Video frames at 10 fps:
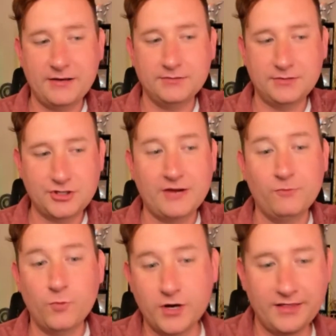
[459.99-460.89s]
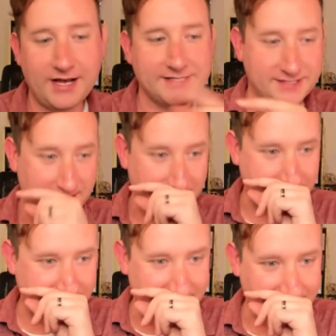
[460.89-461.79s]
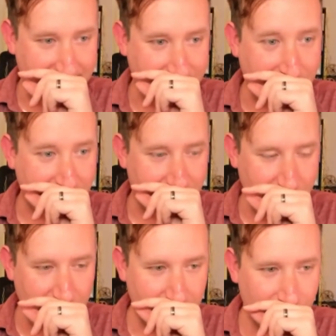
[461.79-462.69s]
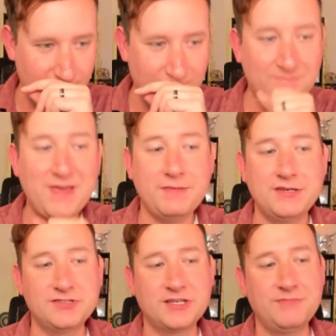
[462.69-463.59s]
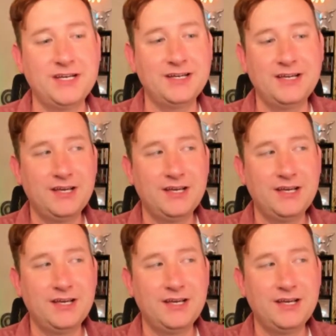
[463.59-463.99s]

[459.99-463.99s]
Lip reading: I'll try one last thing that I think might maybe do something.